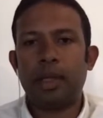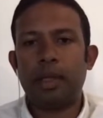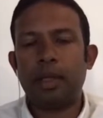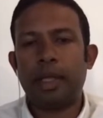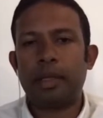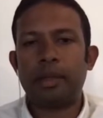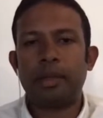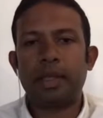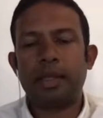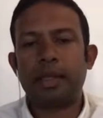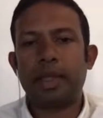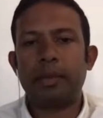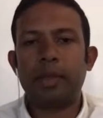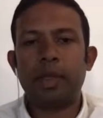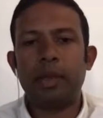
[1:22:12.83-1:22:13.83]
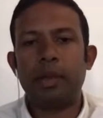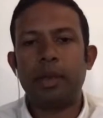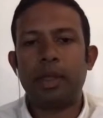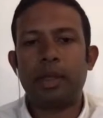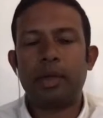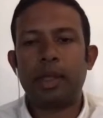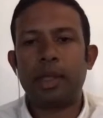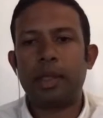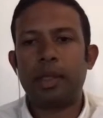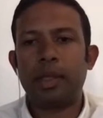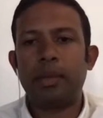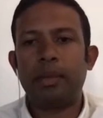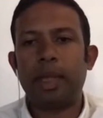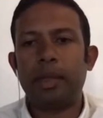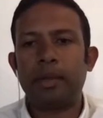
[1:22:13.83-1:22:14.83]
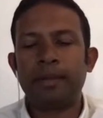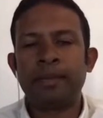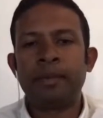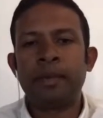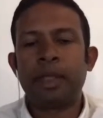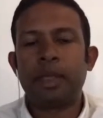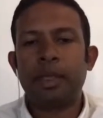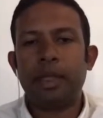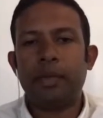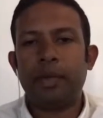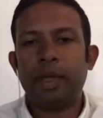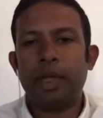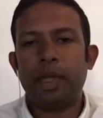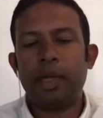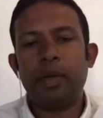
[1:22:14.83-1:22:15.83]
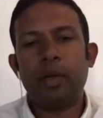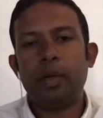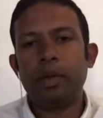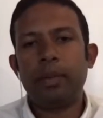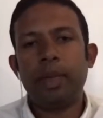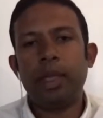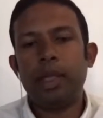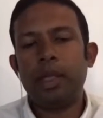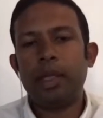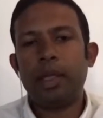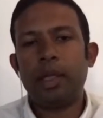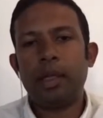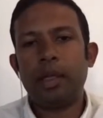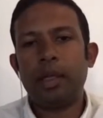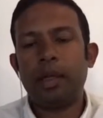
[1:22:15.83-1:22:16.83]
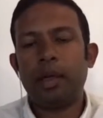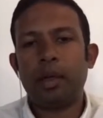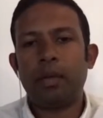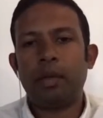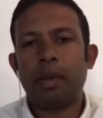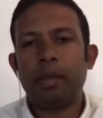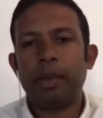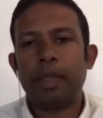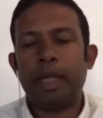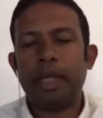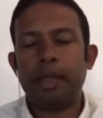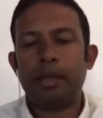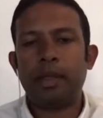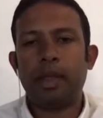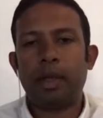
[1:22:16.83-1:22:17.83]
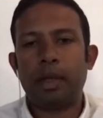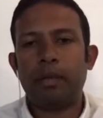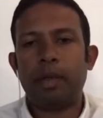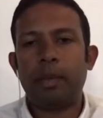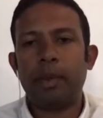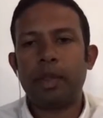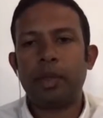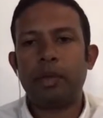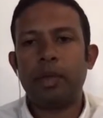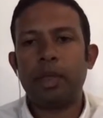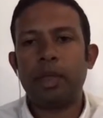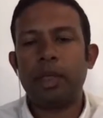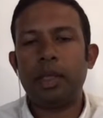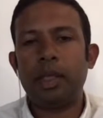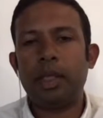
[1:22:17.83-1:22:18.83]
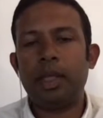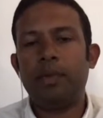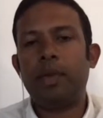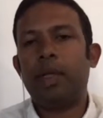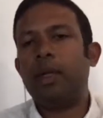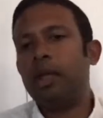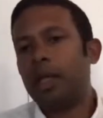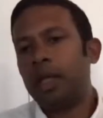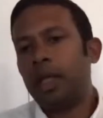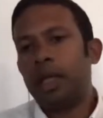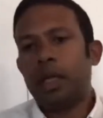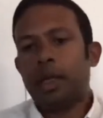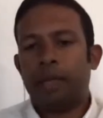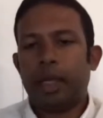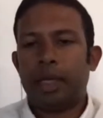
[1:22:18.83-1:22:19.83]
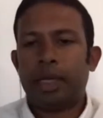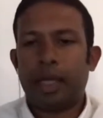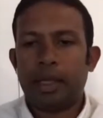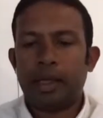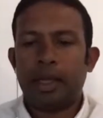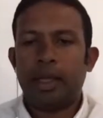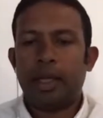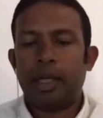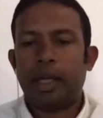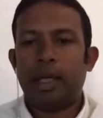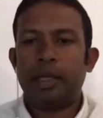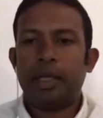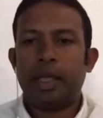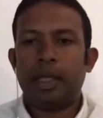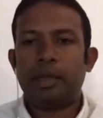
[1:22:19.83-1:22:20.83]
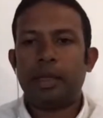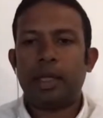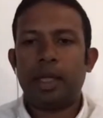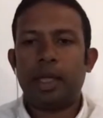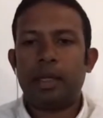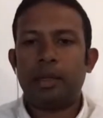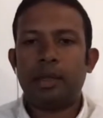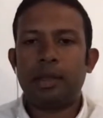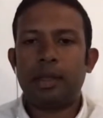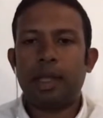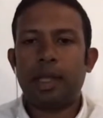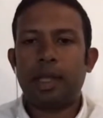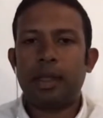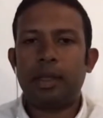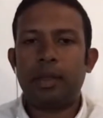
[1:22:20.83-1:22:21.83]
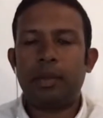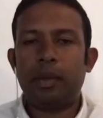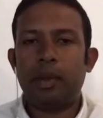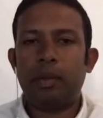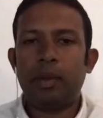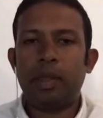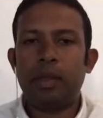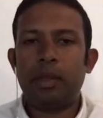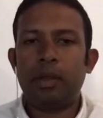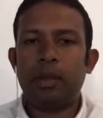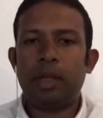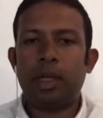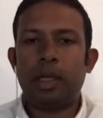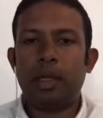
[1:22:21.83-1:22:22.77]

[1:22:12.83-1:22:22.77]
That's absolutely critical, but definitely going to be there is a lot of opportunity given where the other asset classes are at the moment.